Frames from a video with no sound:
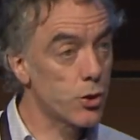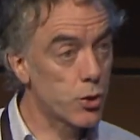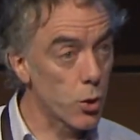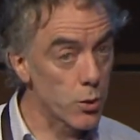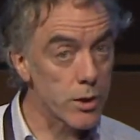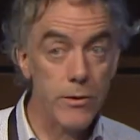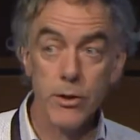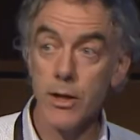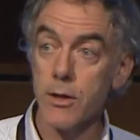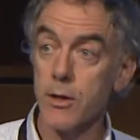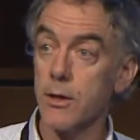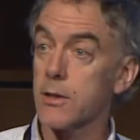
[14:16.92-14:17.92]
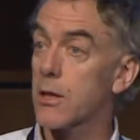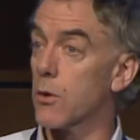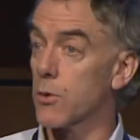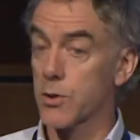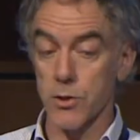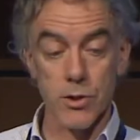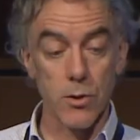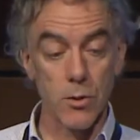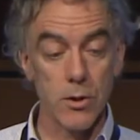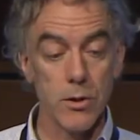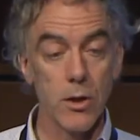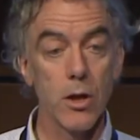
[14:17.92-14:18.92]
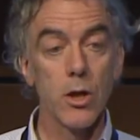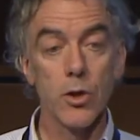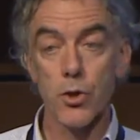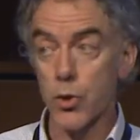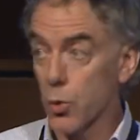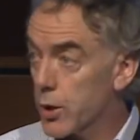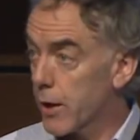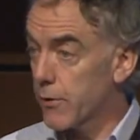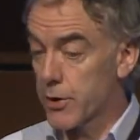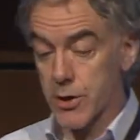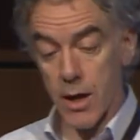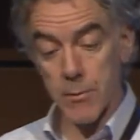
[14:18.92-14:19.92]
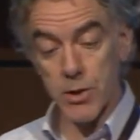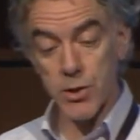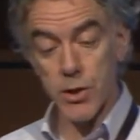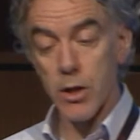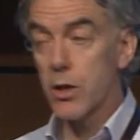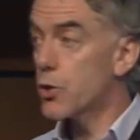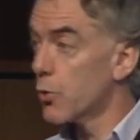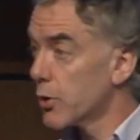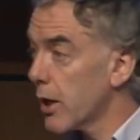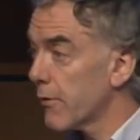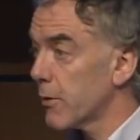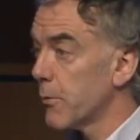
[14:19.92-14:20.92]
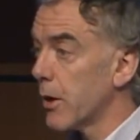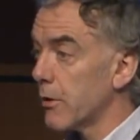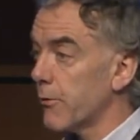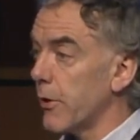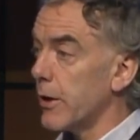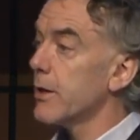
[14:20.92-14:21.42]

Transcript: don't have your data disclosed or stolen, don't have it damaged, don't have it modified.